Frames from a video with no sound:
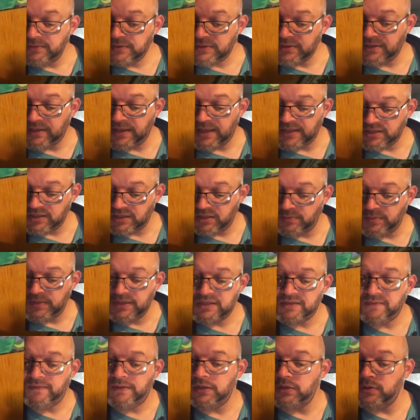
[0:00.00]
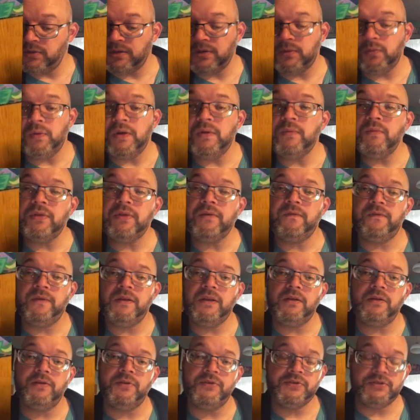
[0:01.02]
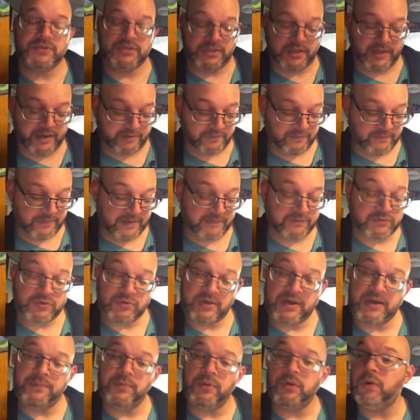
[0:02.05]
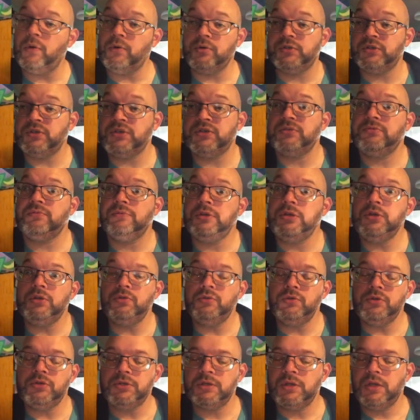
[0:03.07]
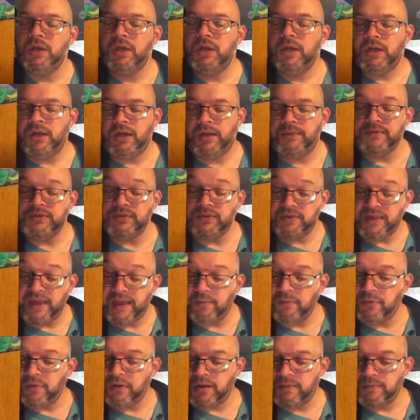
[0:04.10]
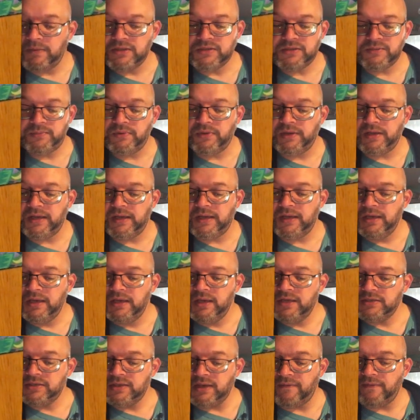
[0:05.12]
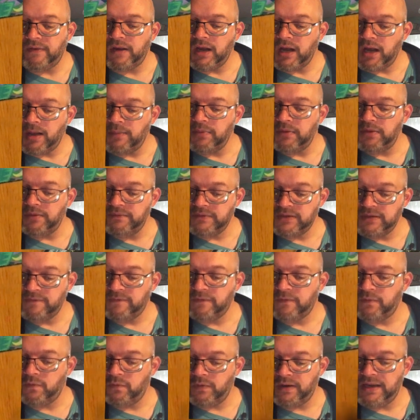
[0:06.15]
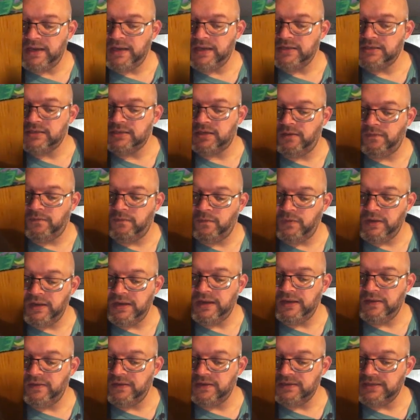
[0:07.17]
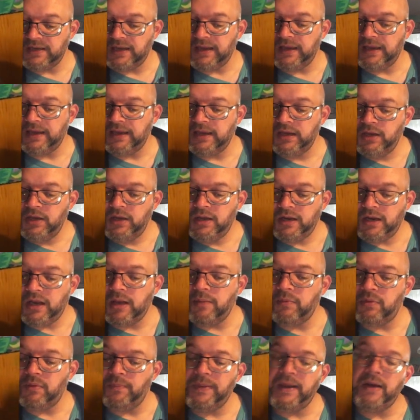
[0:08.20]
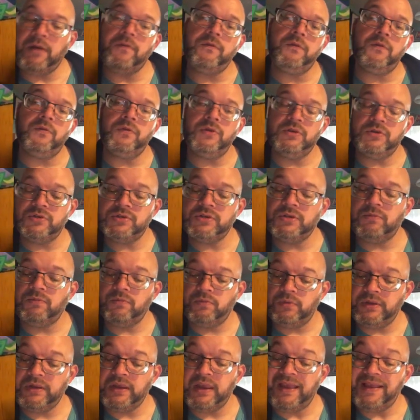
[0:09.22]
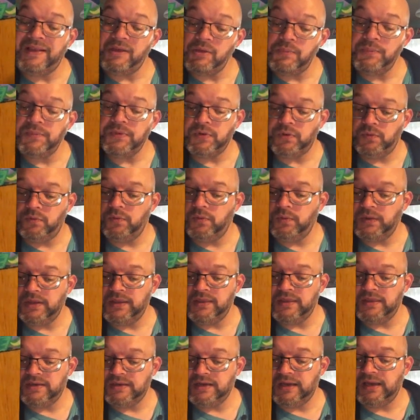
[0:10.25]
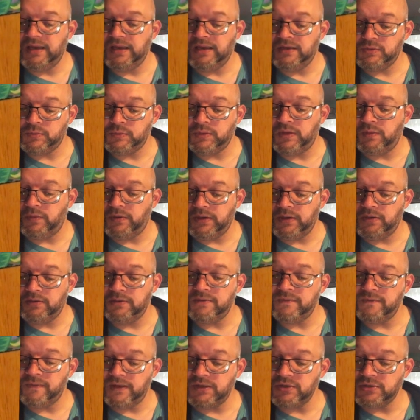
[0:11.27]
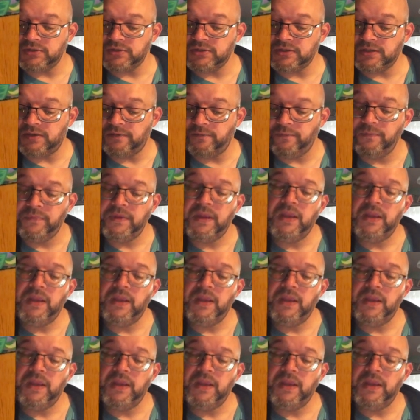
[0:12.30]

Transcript: So that's another piece of it. You can win with the vehicles, because a lot of them have trample or just huge. So that will come into play. So you have a couple of different ways of winning the day, a couple of powerful creatures that will really help you win the day as well while you defend yourself.